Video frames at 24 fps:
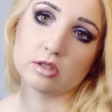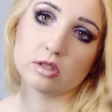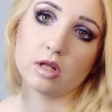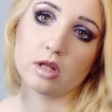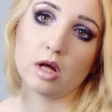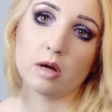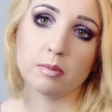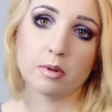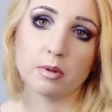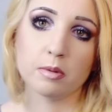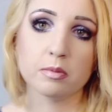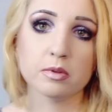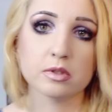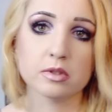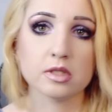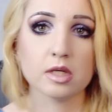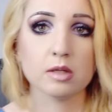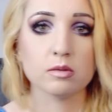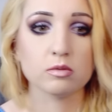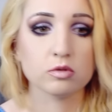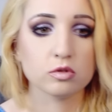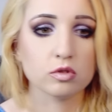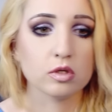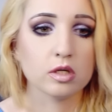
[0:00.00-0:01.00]
A lot of people
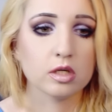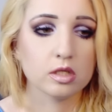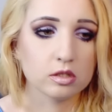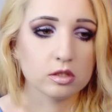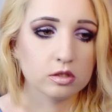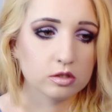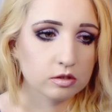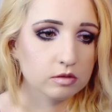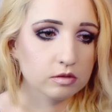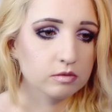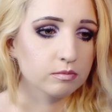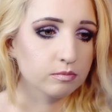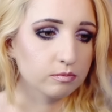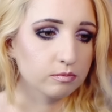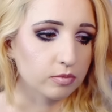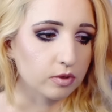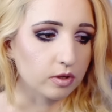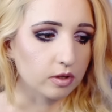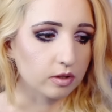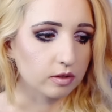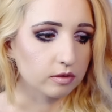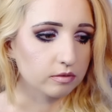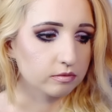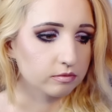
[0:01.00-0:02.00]
say I'm strange,
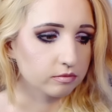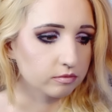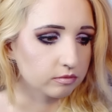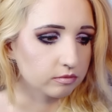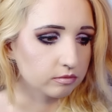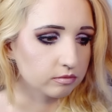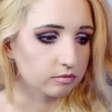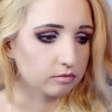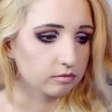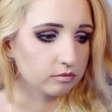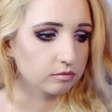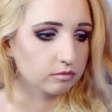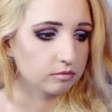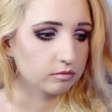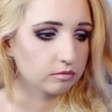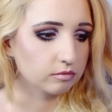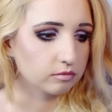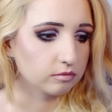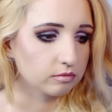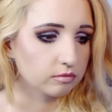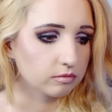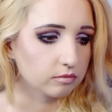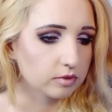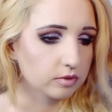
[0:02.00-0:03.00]
but
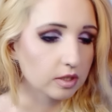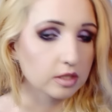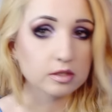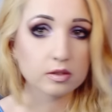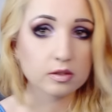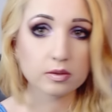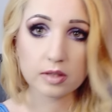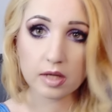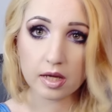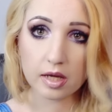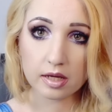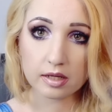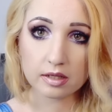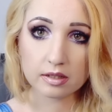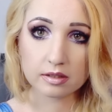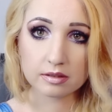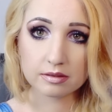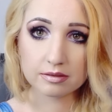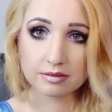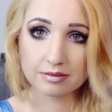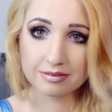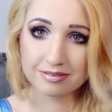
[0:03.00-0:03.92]
that's okay.